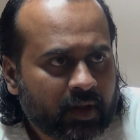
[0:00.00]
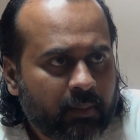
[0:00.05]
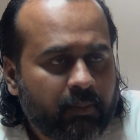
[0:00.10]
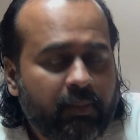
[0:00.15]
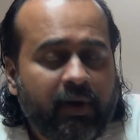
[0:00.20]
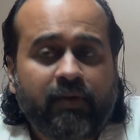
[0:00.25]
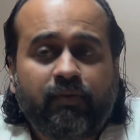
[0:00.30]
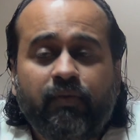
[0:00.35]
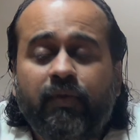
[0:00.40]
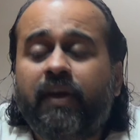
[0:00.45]

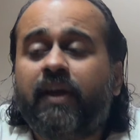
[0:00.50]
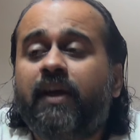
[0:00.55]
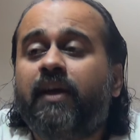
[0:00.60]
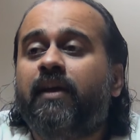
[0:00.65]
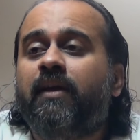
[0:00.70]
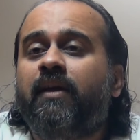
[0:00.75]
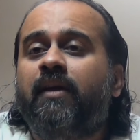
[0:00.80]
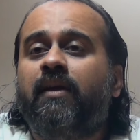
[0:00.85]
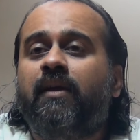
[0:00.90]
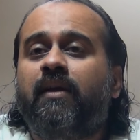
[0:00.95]
but we
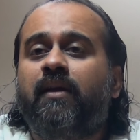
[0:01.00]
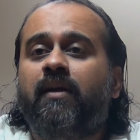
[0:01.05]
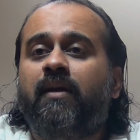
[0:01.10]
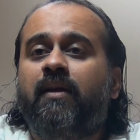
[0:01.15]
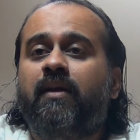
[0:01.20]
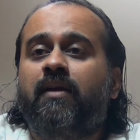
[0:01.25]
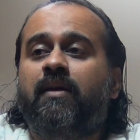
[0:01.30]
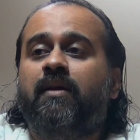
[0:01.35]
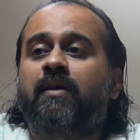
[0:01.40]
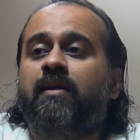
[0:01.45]

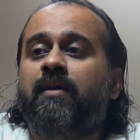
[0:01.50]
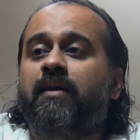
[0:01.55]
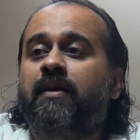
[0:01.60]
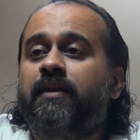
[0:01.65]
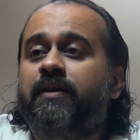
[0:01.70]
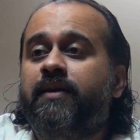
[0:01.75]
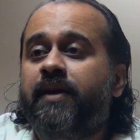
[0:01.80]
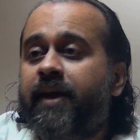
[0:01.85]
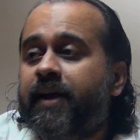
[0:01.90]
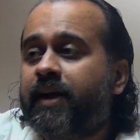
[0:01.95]

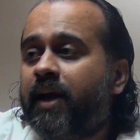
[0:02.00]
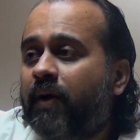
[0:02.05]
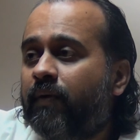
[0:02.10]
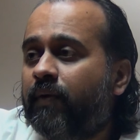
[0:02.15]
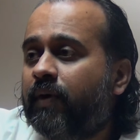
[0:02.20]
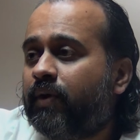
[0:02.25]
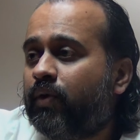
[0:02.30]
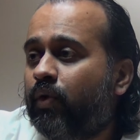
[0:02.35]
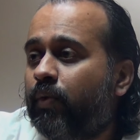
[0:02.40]
take our